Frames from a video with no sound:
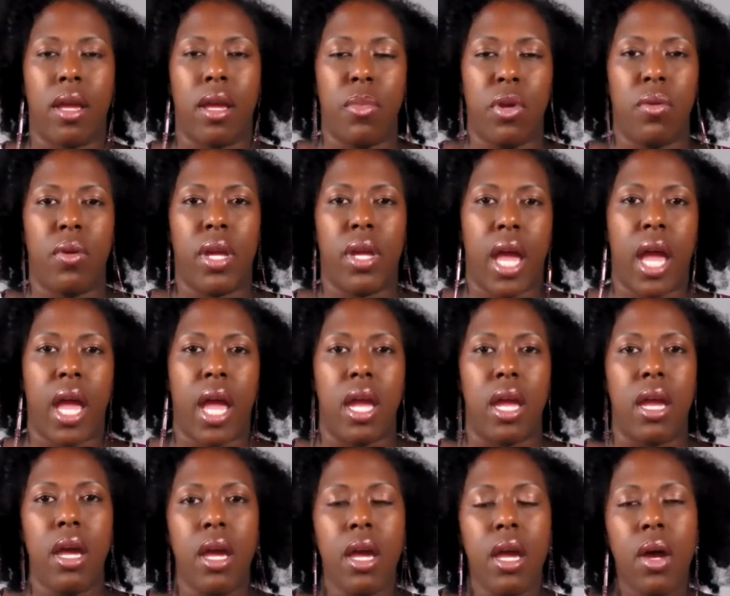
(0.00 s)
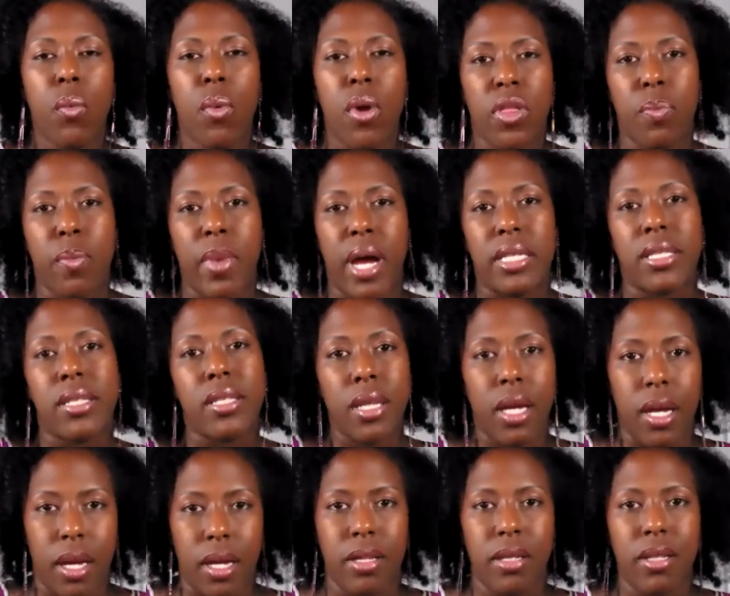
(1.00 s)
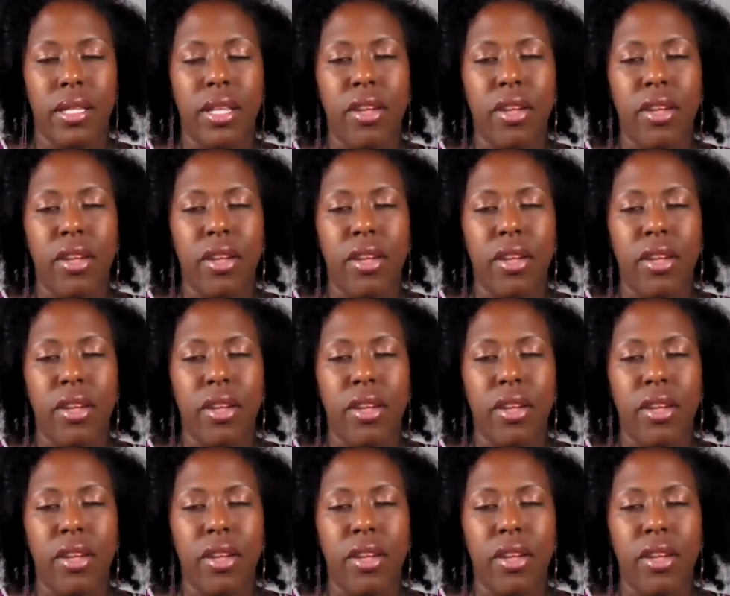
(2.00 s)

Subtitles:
communicate with my son.